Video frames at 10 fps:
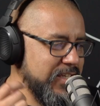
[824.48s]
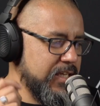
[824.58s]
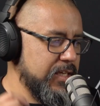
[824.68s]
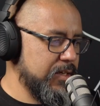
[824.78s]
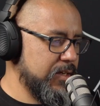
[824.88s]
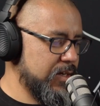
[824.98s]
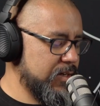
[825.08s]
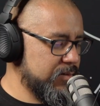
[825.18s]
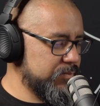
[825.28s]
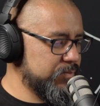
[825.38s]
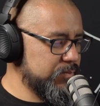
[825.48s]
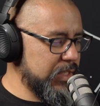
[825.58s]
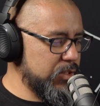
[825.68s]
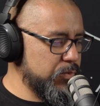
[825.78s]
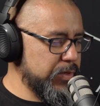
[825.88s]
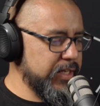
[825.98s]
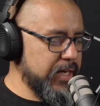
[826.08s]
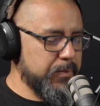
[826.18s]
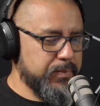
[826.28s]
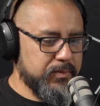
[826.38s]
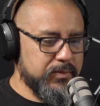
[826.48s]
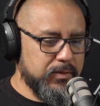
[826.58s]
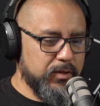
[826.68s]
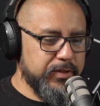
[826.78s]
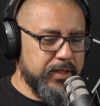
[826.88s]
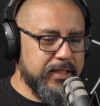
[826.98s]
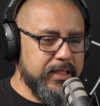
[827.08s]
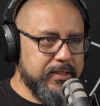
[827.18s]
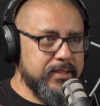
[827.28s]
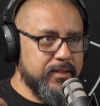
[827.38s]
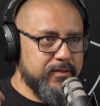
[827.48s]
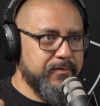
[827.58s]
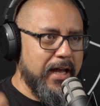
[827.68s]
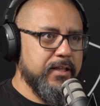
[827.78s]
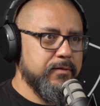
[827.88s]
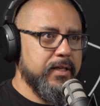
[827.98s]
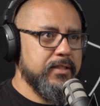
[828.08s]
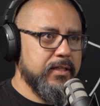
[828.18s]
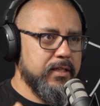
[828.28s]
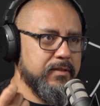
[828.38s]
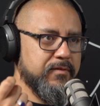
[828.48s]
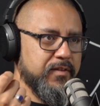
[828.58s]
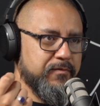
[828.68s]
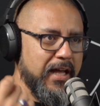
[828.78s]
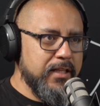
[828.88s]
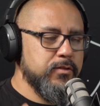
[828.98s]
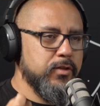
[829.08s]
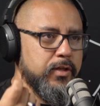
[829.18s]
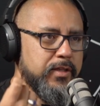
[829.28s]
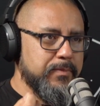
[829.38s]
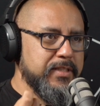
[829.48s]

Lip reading: key that you bring it up over again is value, right? Like the value is going to end up